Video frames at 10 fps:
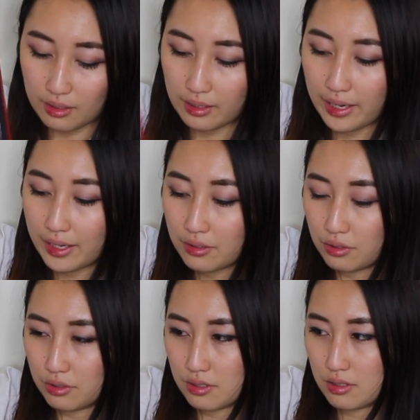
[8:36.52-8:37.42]

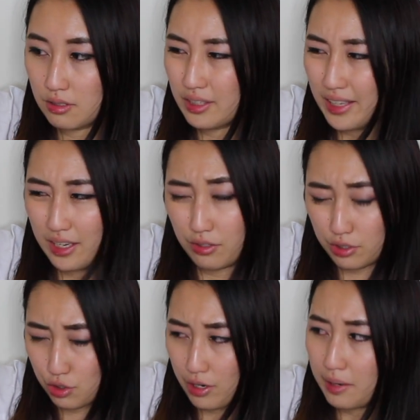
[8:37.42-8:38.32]
handles, not the handle, the
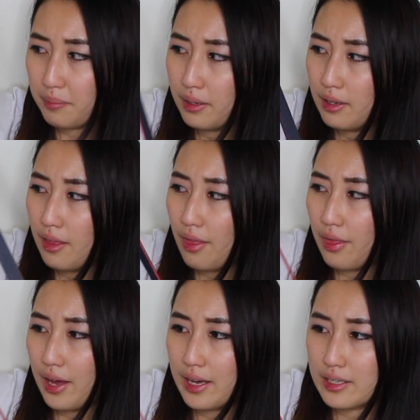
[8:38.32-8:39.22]
strap,
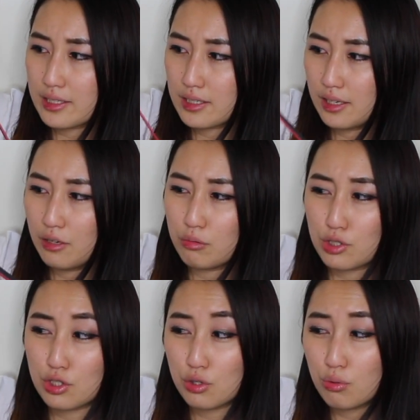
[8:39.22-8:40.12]
that it
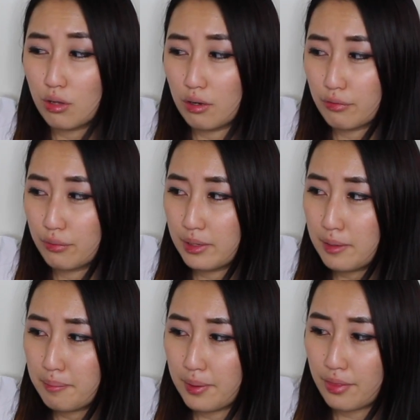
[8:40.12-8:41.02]
was too long for
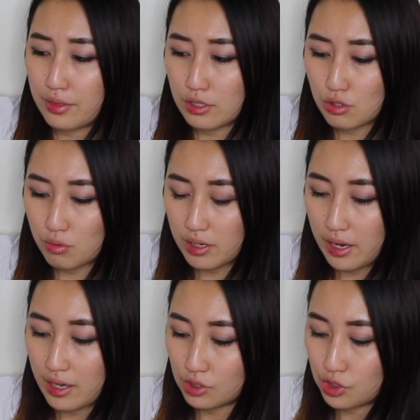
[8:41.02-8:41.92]
me. But this one
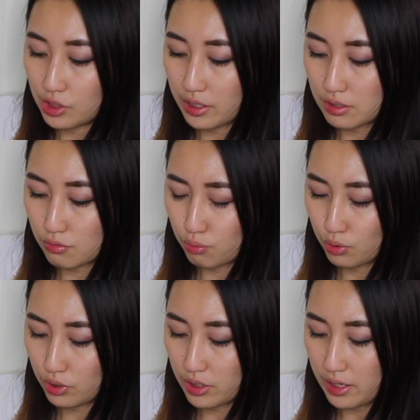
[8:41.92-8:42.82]
actually is
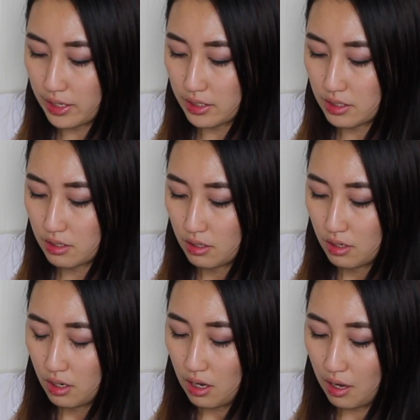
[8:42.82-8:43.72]
really nice.
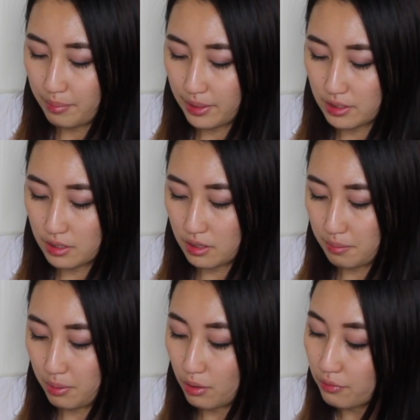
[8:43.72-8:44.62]
It's
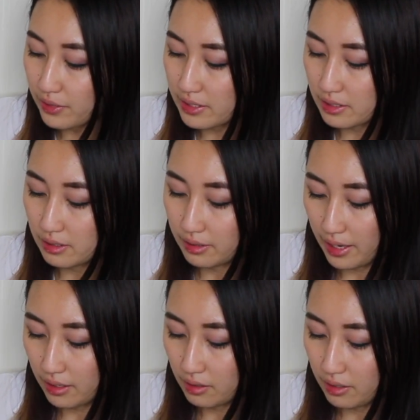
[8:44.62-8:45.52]
the perfect
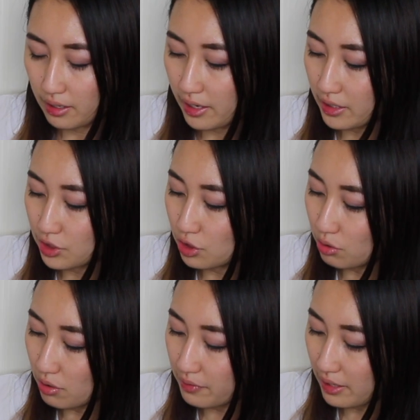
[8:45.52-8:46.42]
length, and I actually
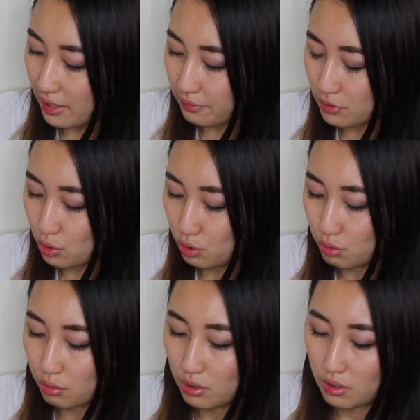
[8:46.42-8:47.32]
don't even have
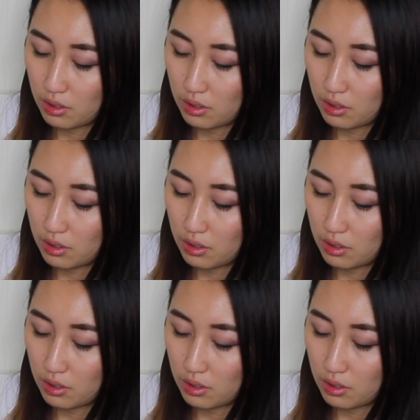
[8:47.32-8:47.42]
to